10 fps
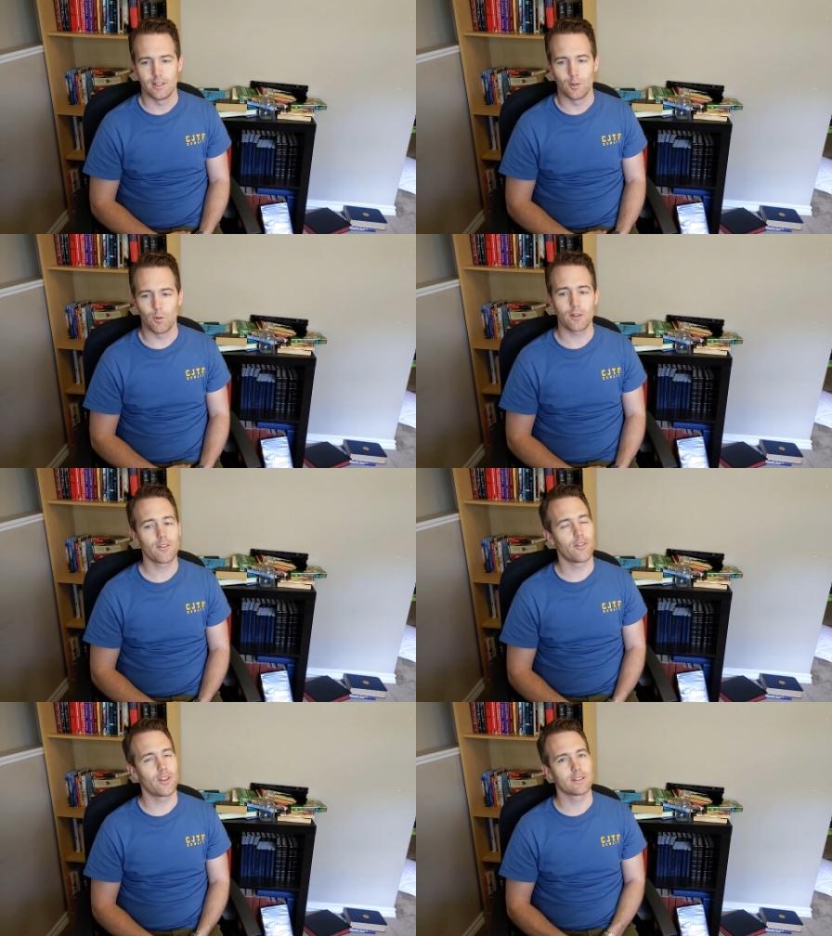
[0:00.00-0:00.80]
One of
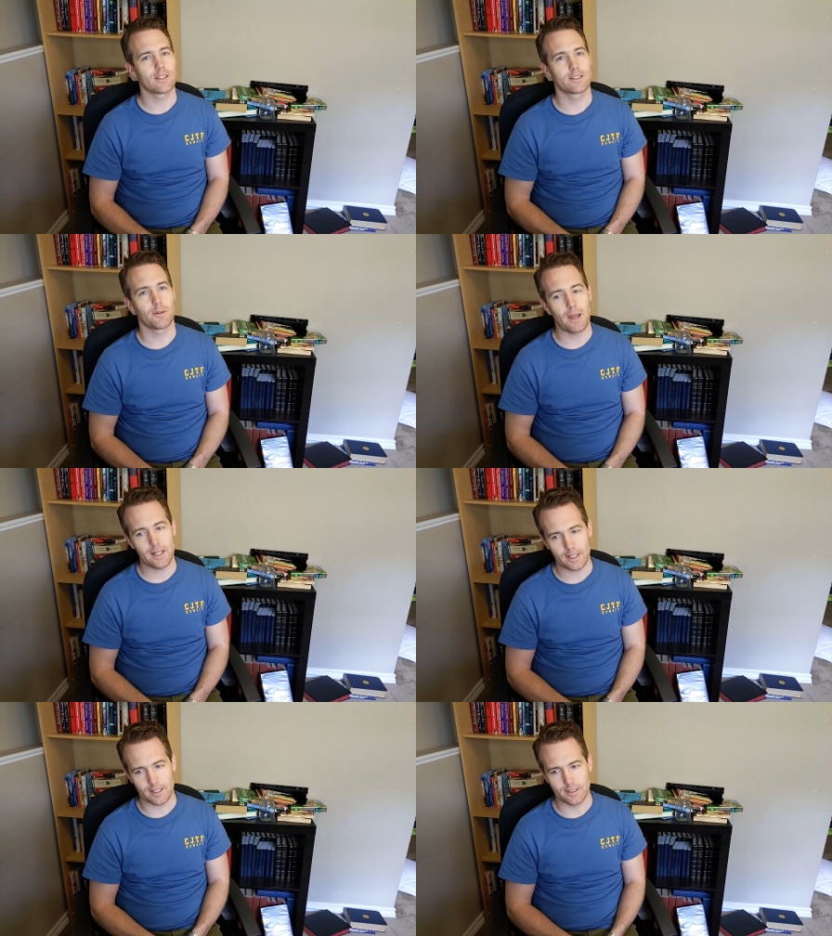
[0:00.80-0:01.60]
the things that
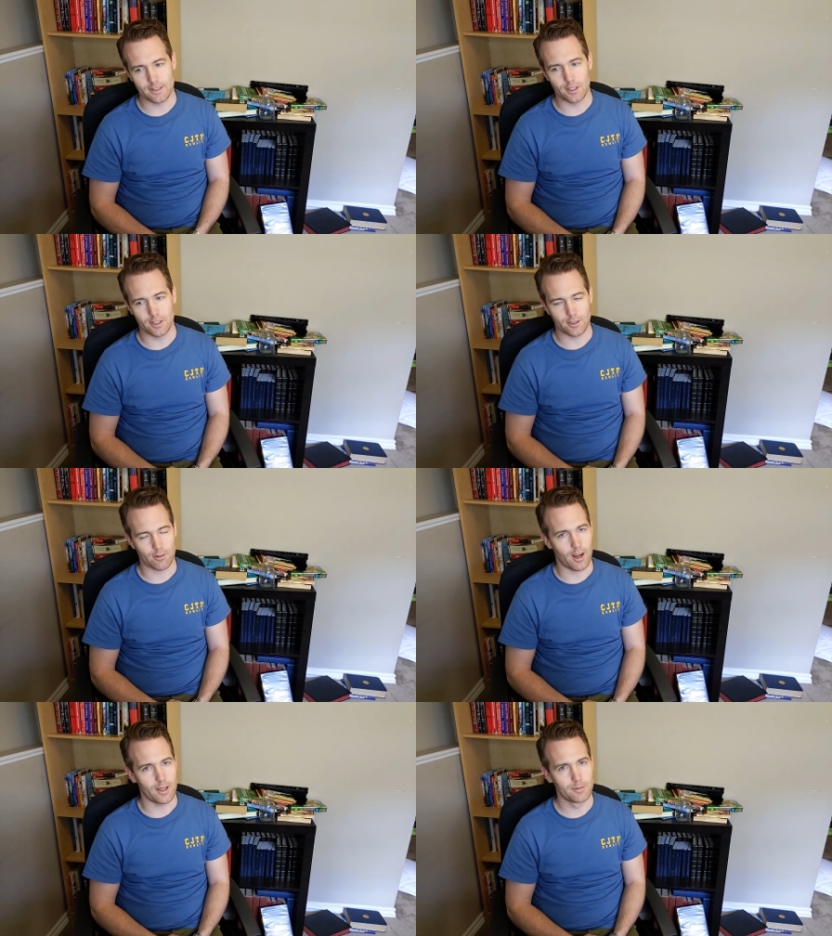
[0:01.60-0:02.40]
semantics
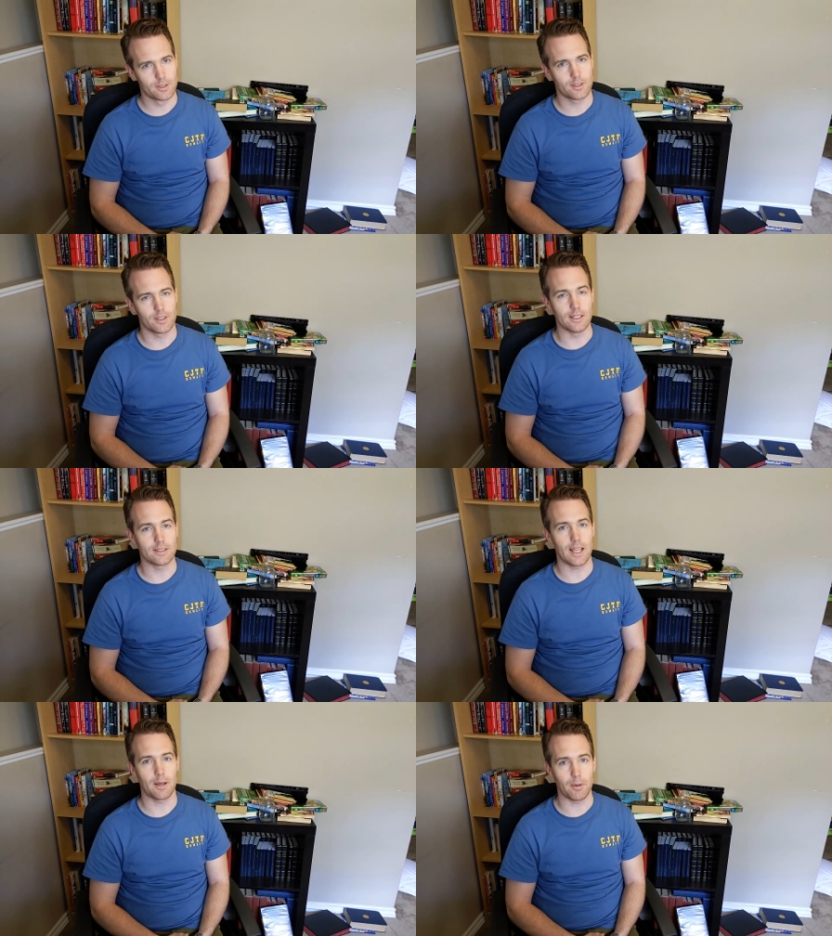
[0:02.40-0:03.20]
describes is
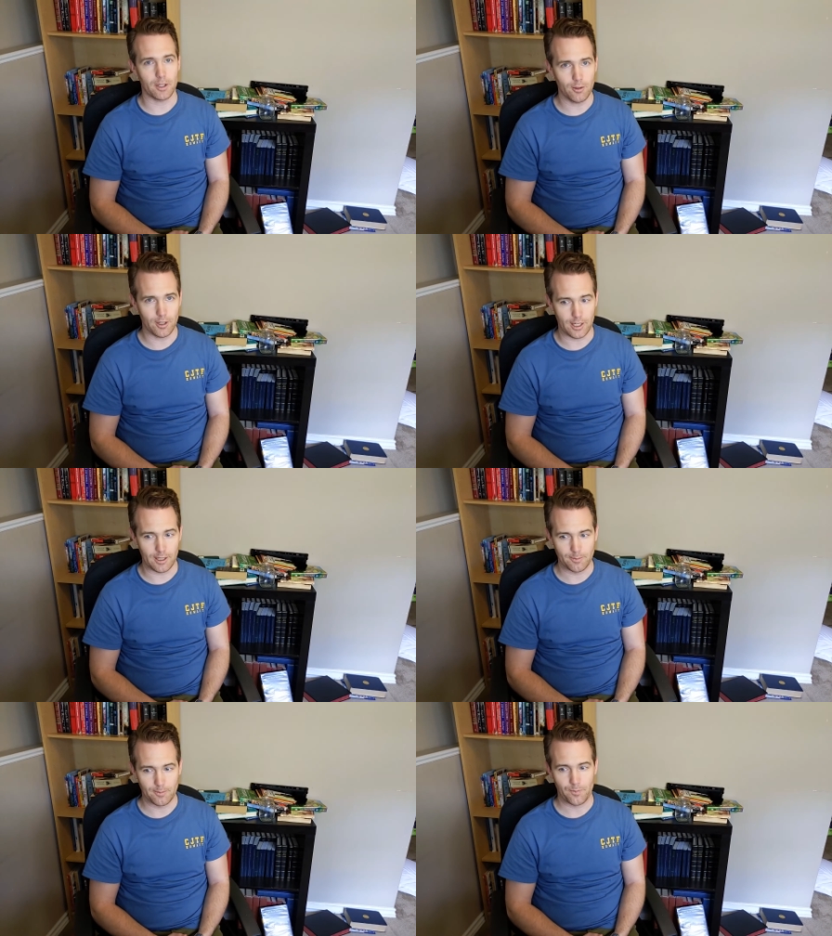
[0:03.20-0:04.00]
ambiguity.
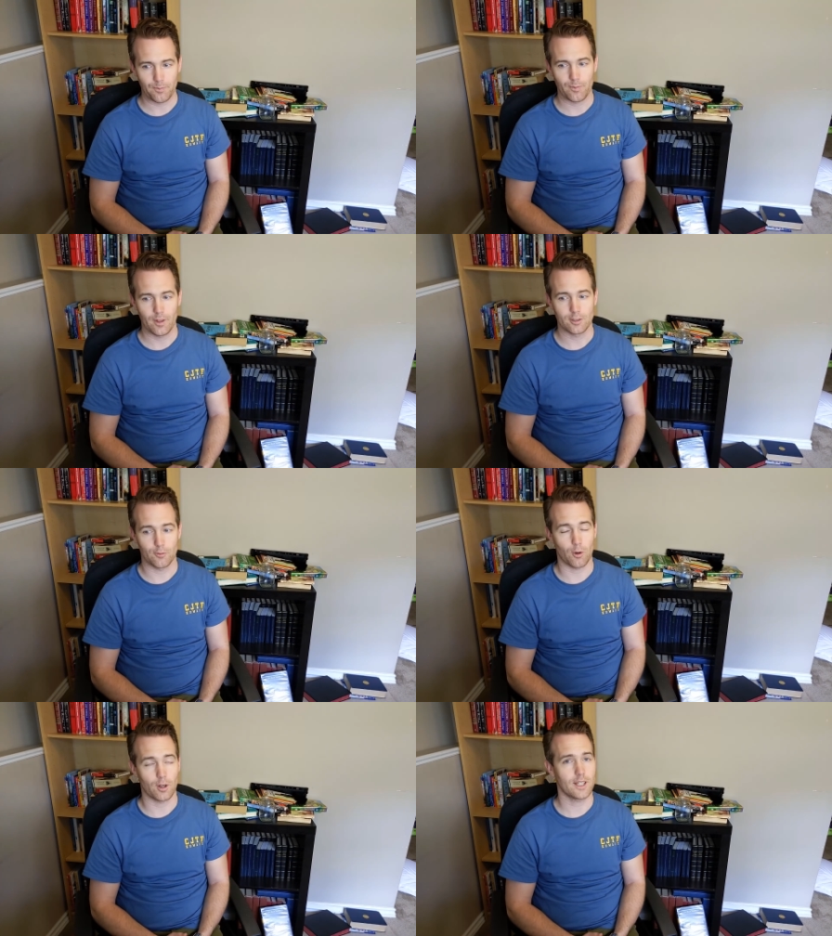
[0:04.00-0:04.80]
So
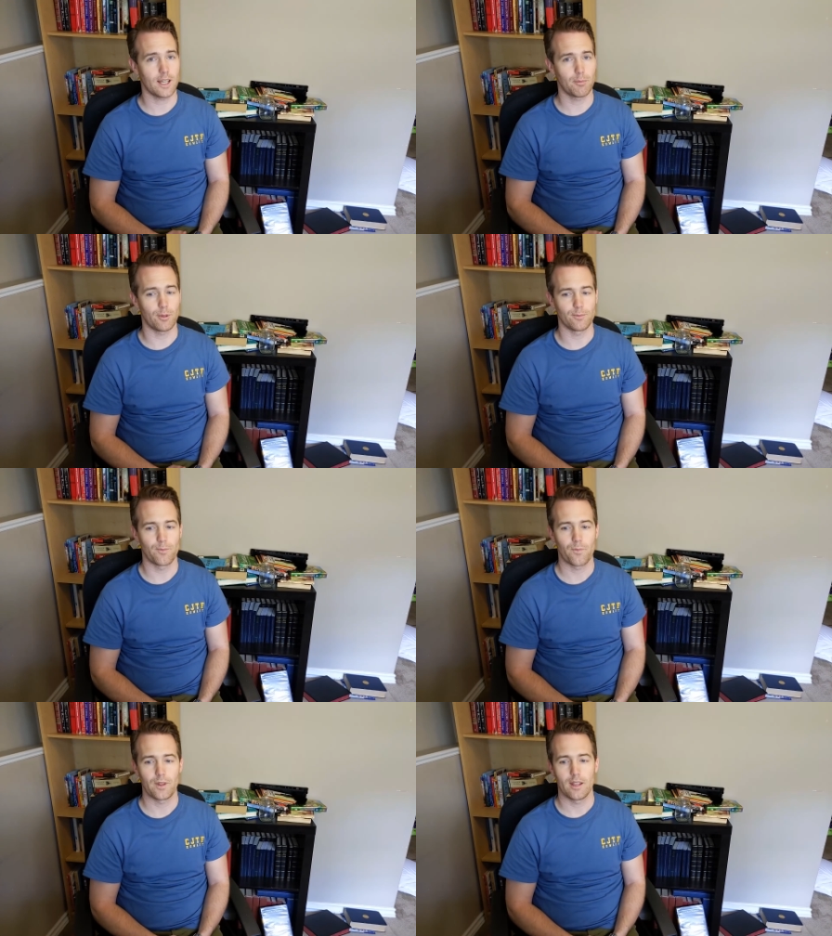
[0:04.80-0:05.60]
for example,
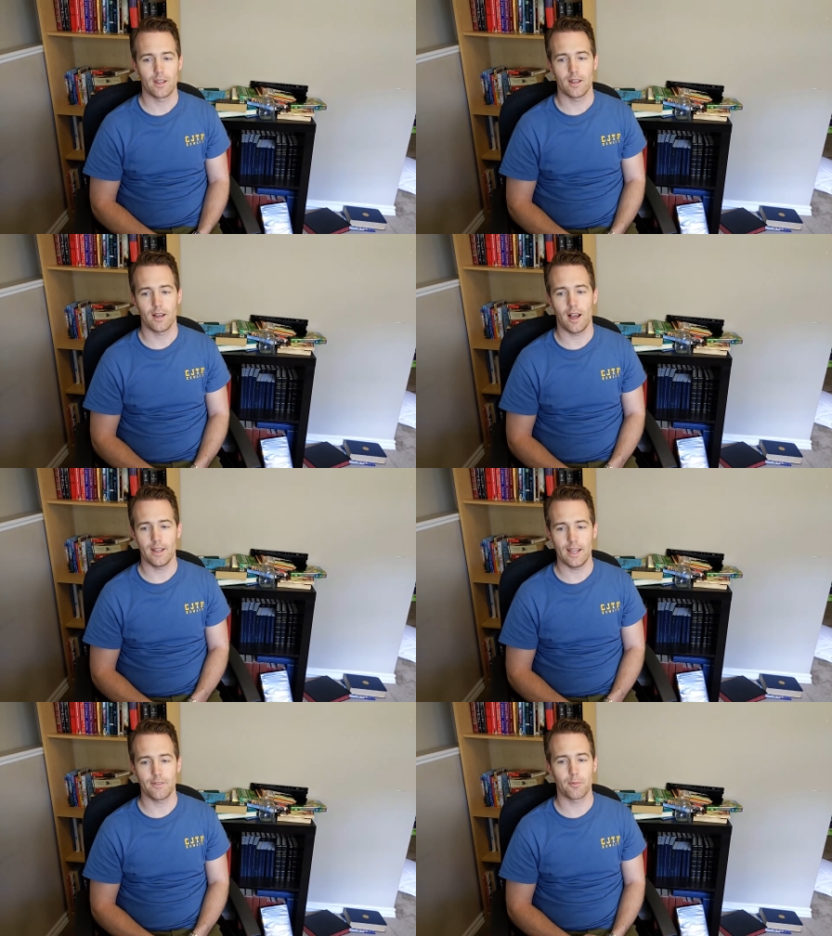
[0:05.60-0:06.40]
I
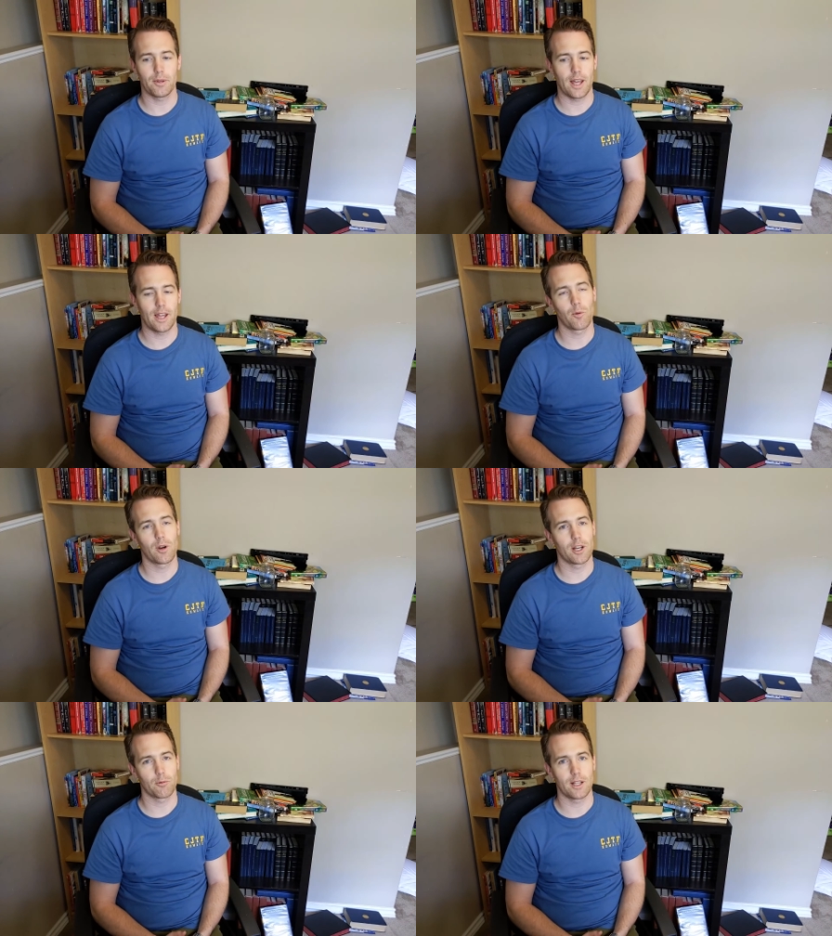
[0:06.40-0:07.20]
ate the banana
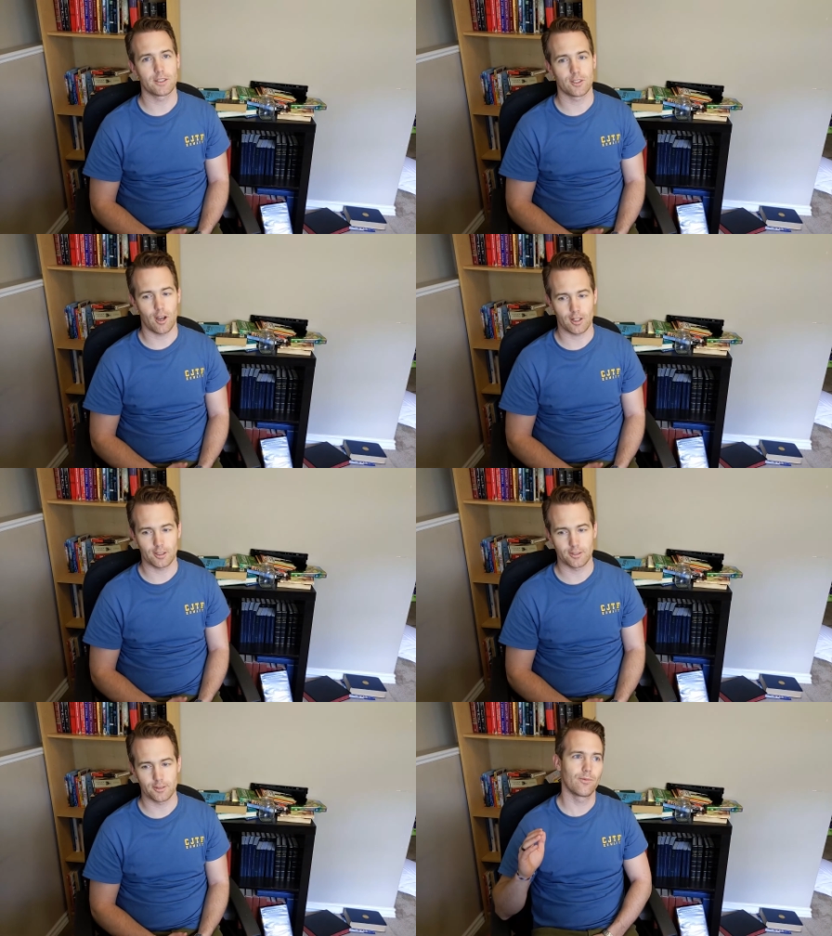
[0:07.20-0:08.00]
wearing red
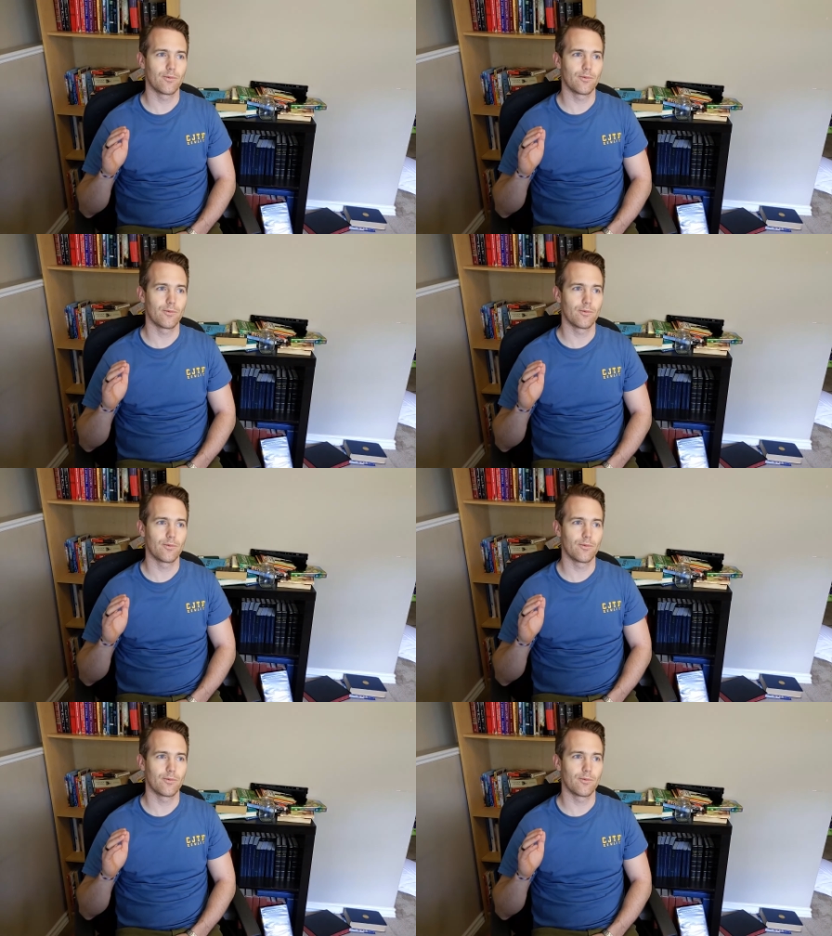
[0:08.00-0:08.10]
socks.